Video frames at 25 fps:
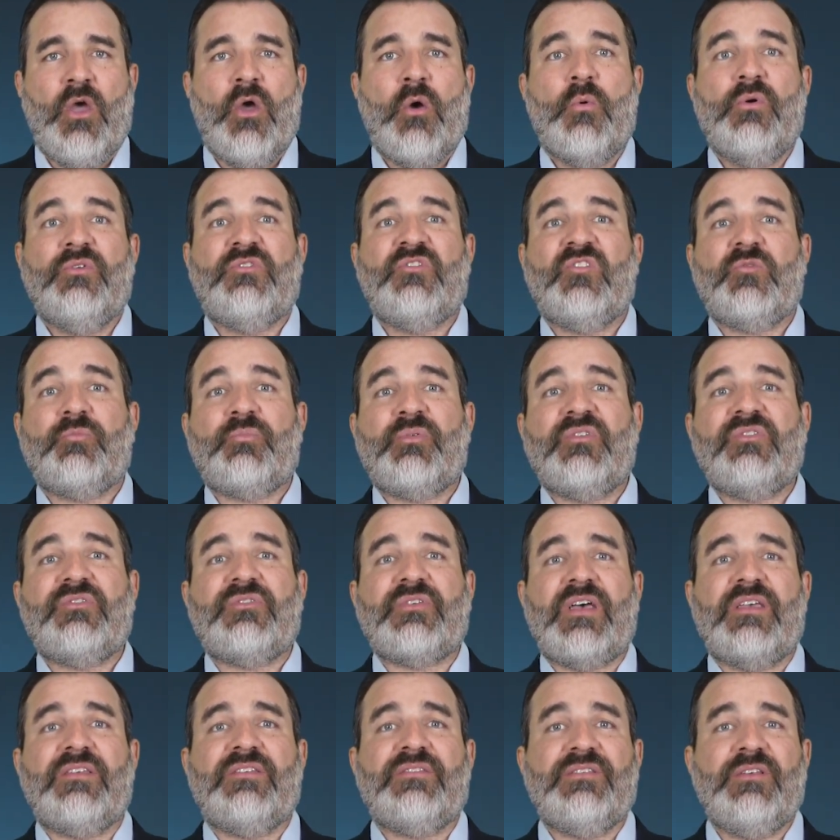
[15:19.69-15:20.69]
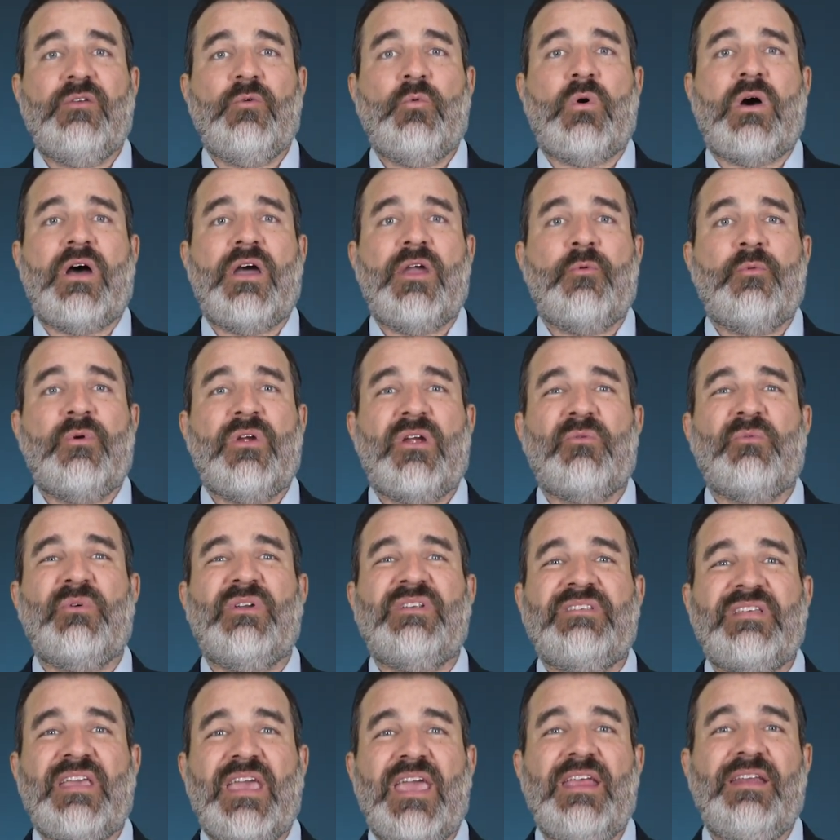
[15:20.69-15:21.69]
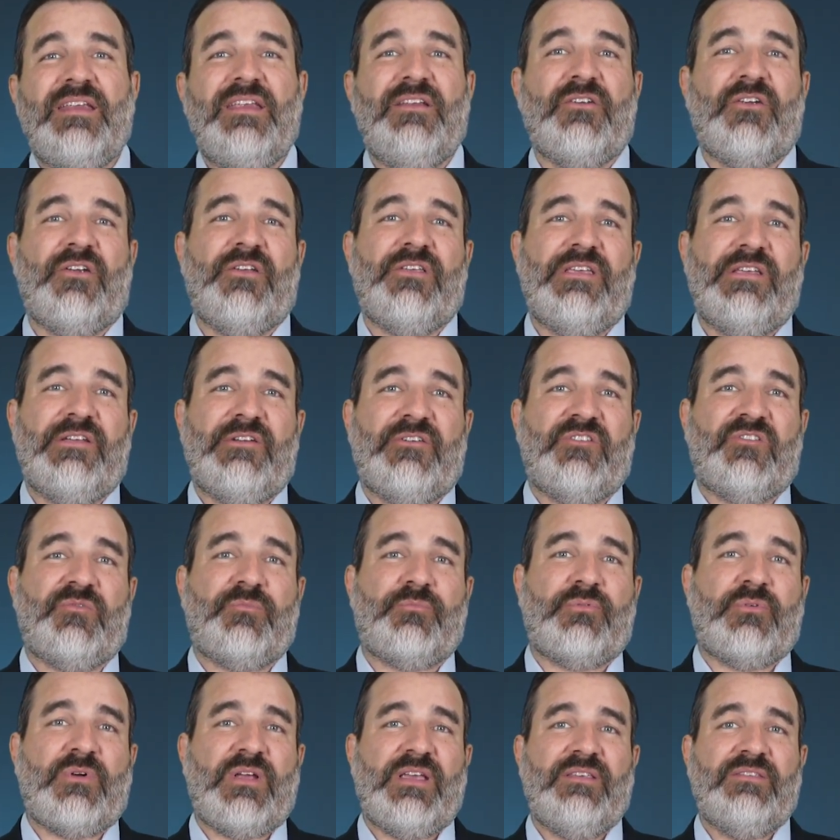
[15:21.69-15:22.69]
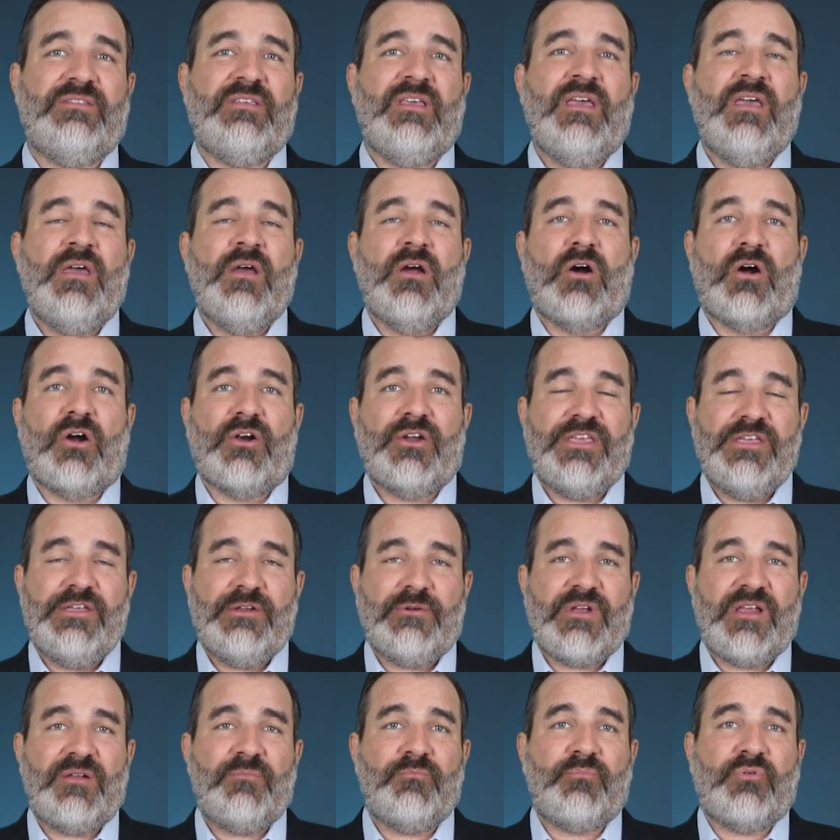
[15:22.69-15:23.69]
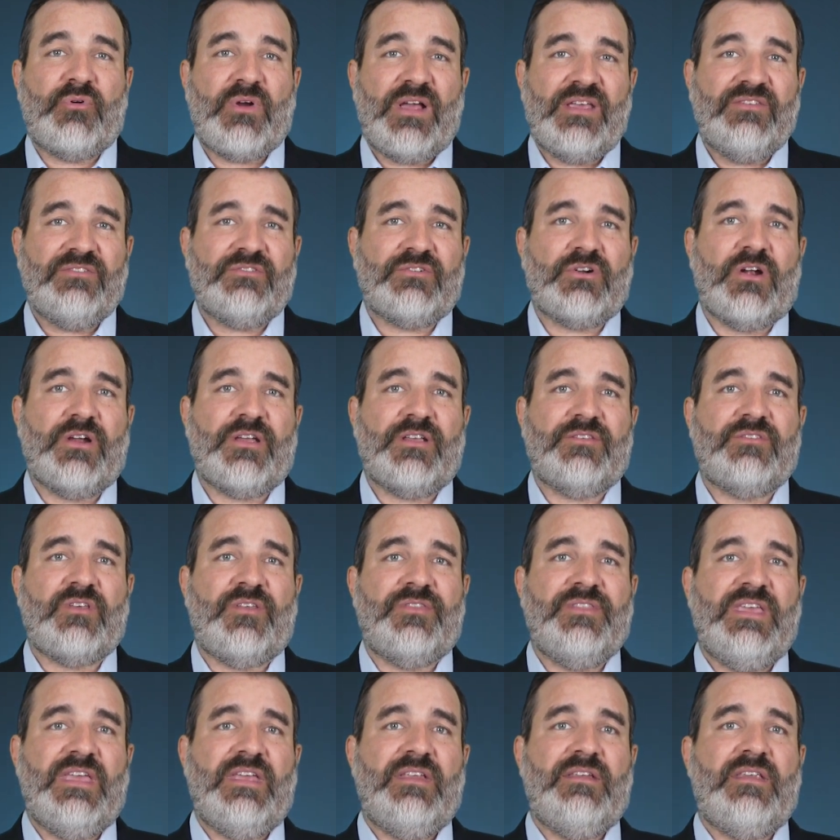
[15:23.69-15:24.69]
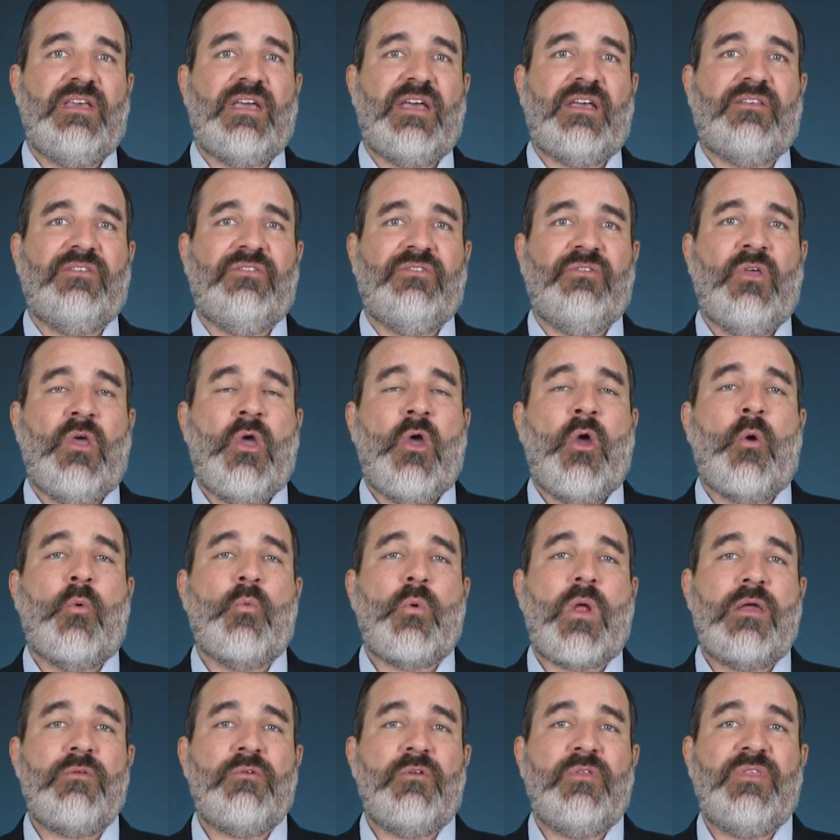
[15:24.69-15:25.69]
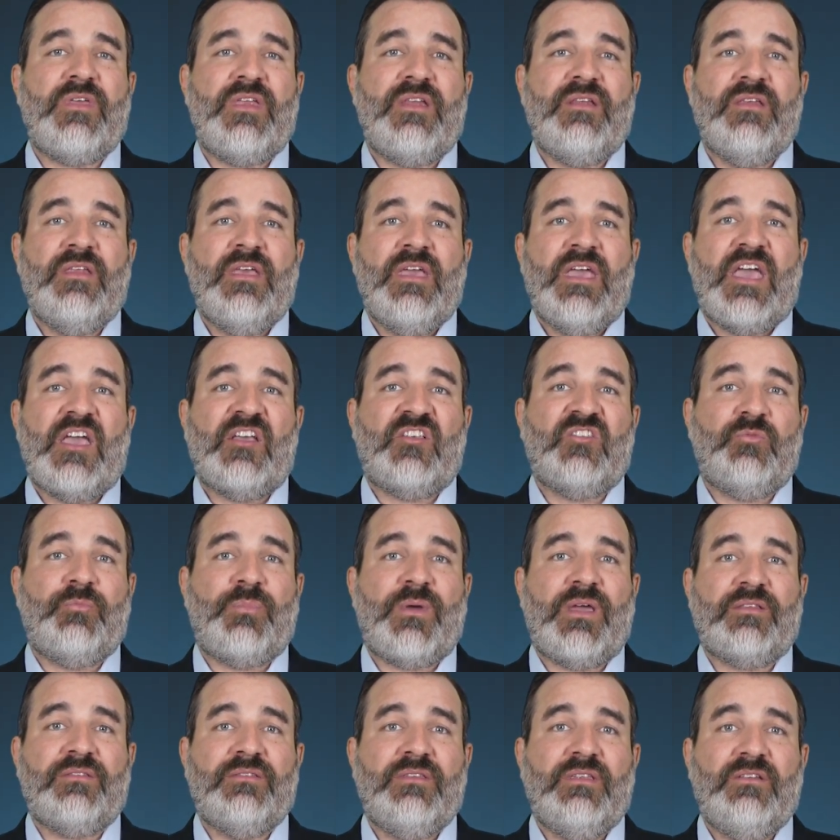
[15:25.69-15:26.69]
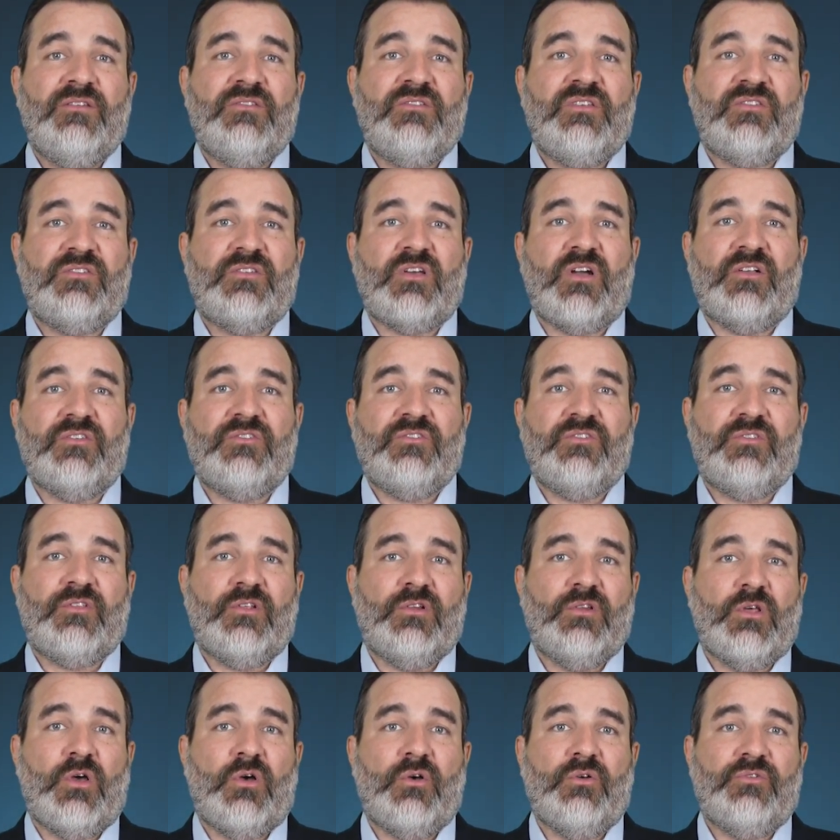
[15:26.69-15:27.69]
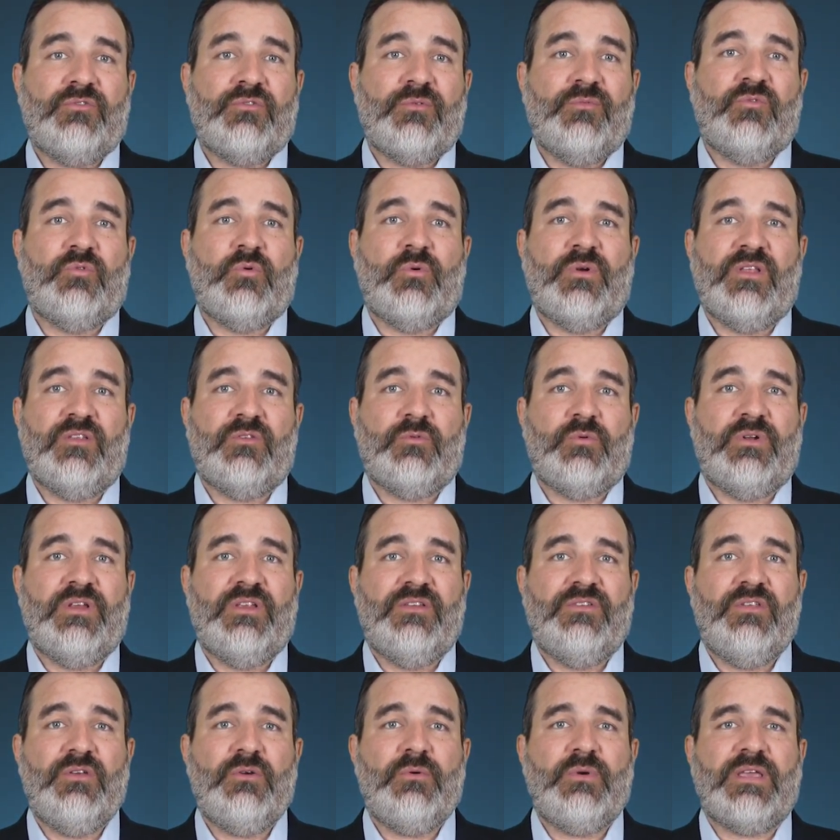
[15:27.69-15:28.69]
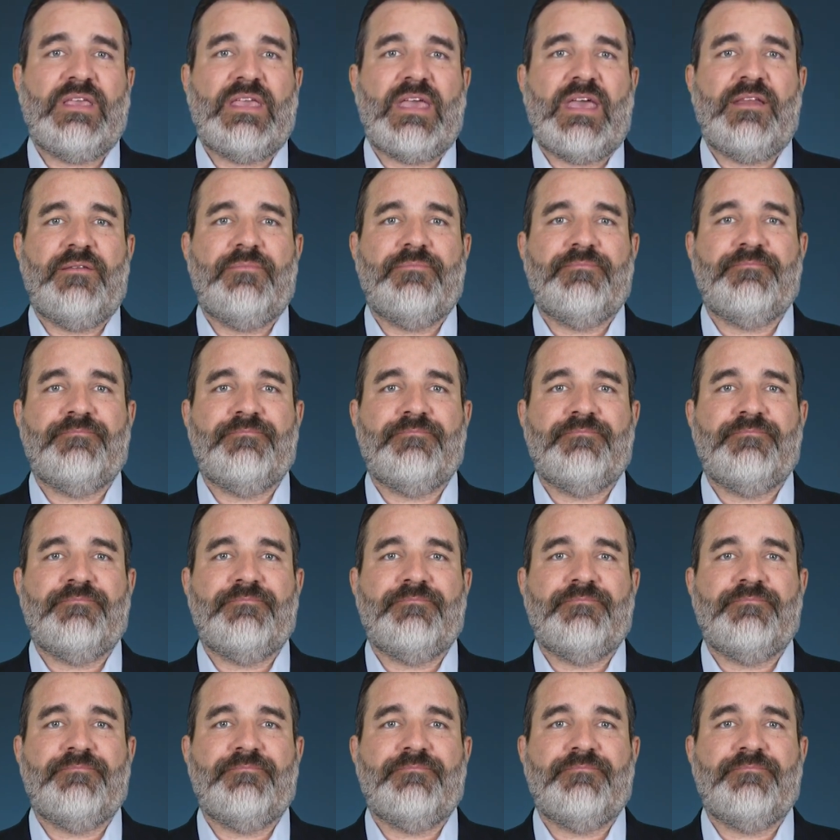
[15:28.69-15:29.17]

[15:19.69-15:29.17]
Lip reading: which is precisely why we're retaining our year-end price targets on the index rather than expecting to touch the lows from 2022 again.